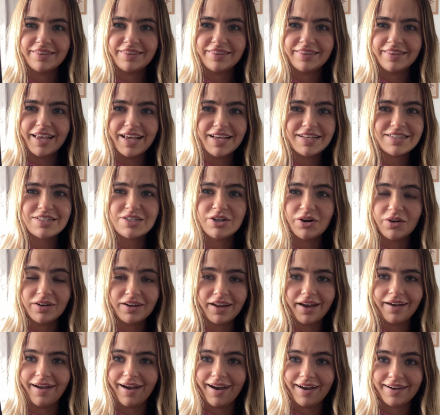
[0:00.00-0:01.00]

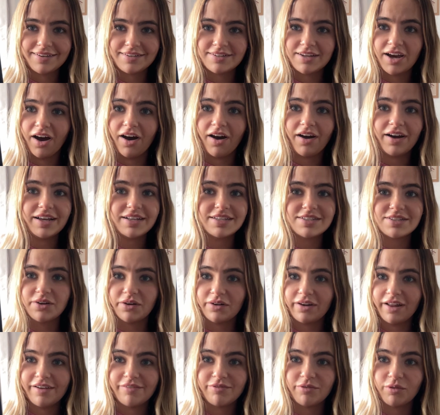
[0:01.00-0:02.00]
ACOTAR, it's not
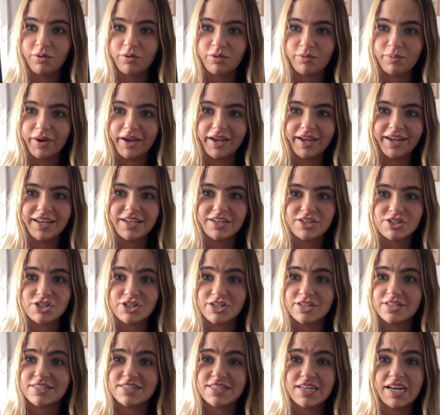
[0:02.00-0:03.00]
like Fourth Wing. It's
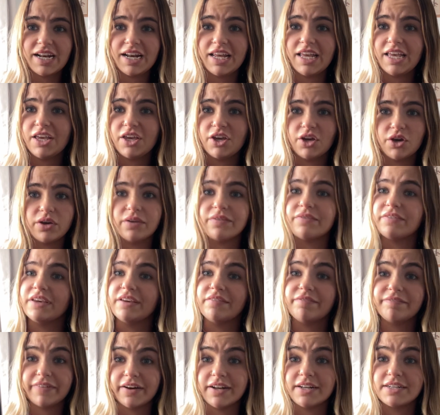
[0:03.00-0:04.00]
just silly,
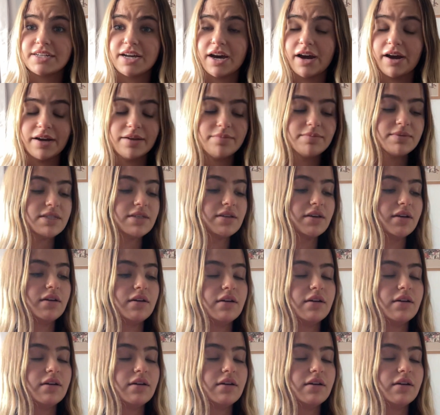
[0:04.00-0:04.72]
goofy, fun times.